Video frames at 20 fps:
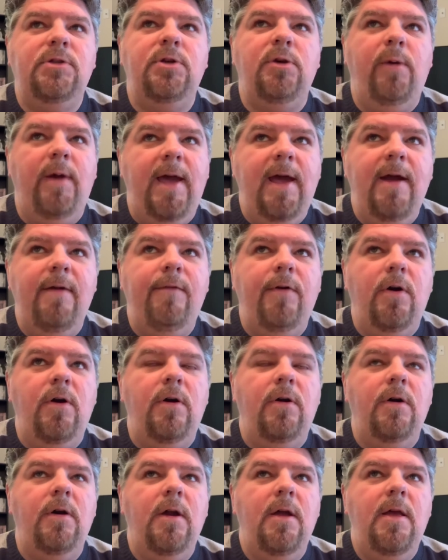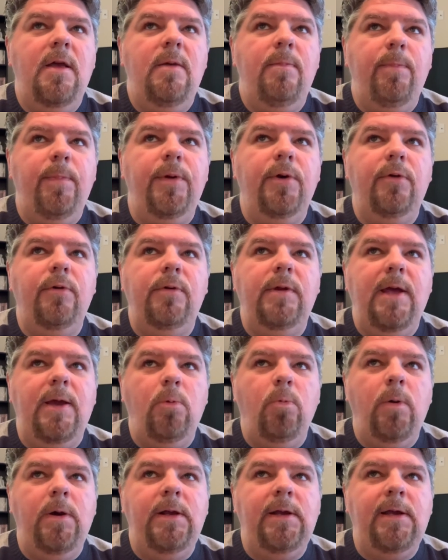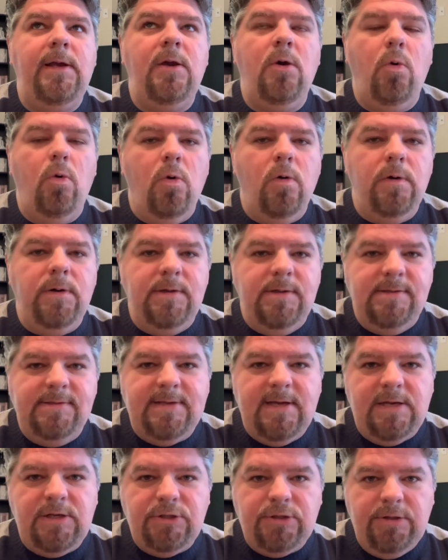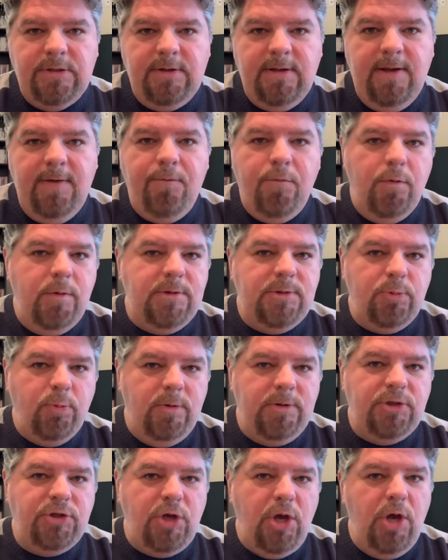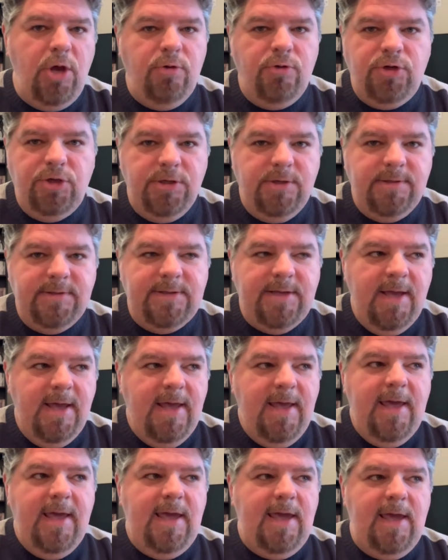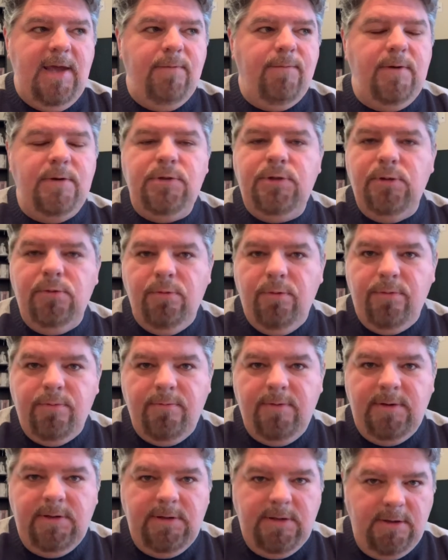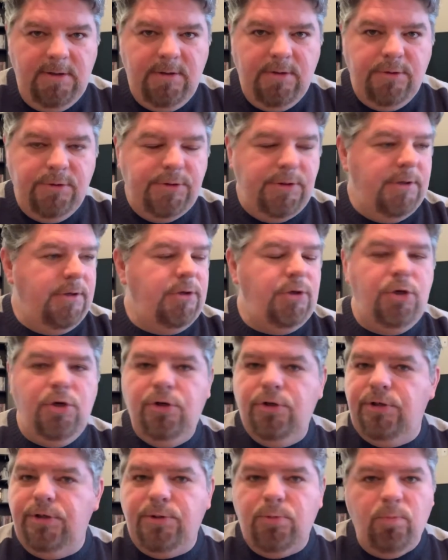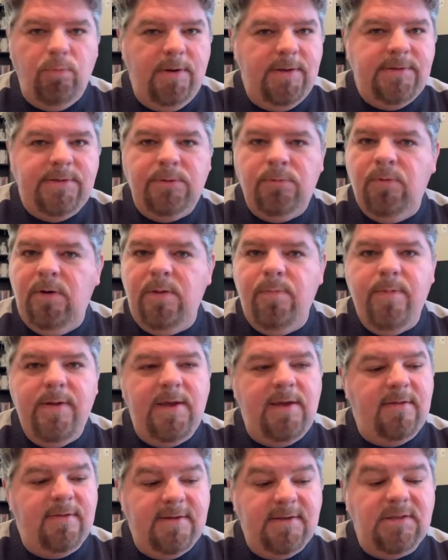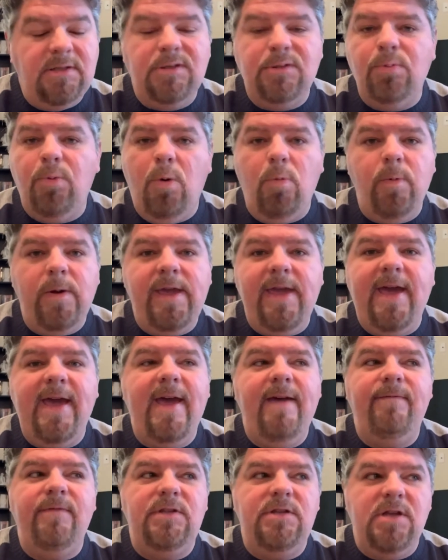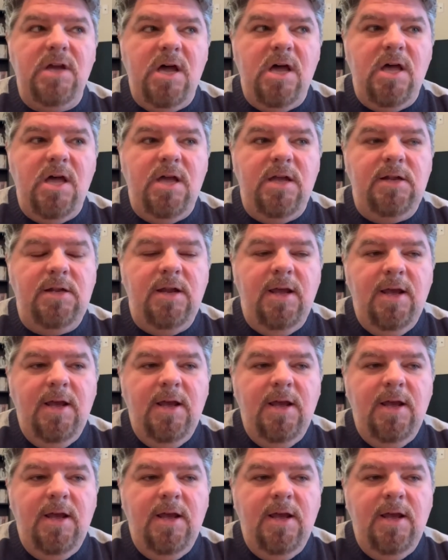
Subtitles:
to ever build a winning organization if we switch coaches every 2 or 3 years. You're just rinse and repeat. This is what we have done